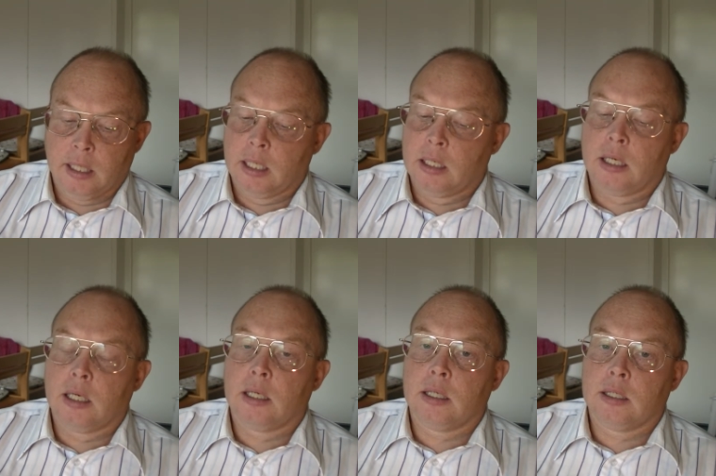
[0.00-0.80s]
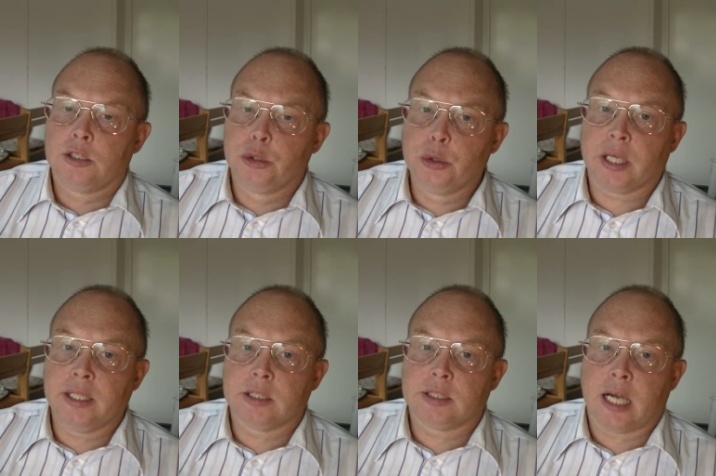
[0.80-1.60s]
uh, during
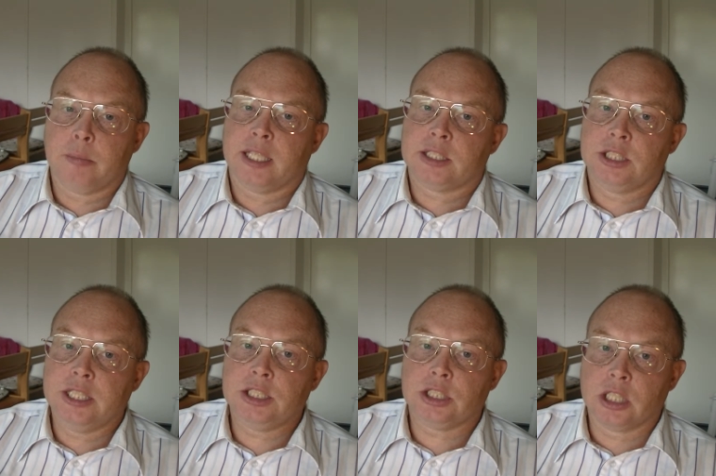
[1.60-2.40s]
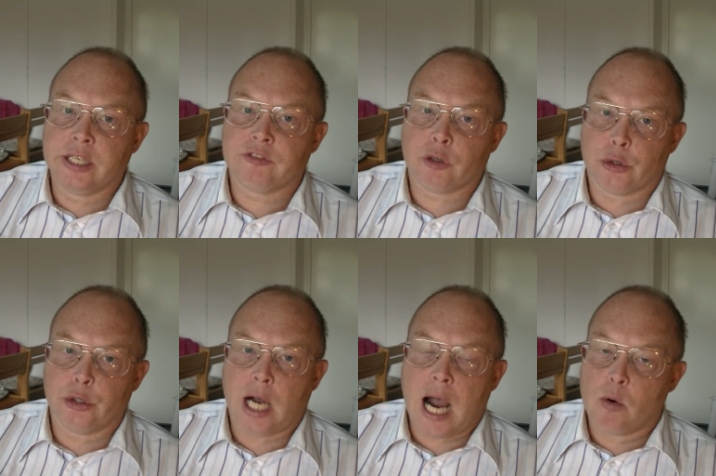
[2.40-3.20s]
the time that Jesus lived on
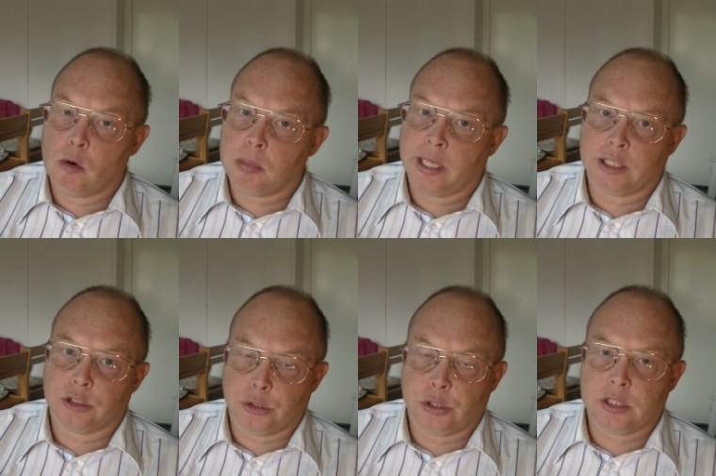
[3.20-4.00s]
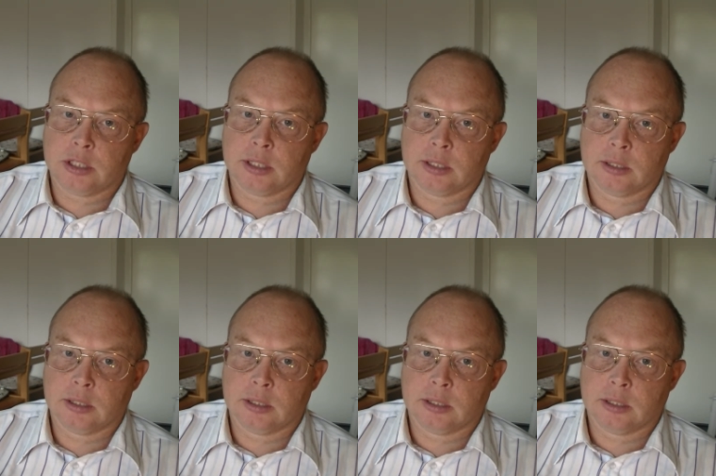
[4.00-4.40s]
our planet Earth,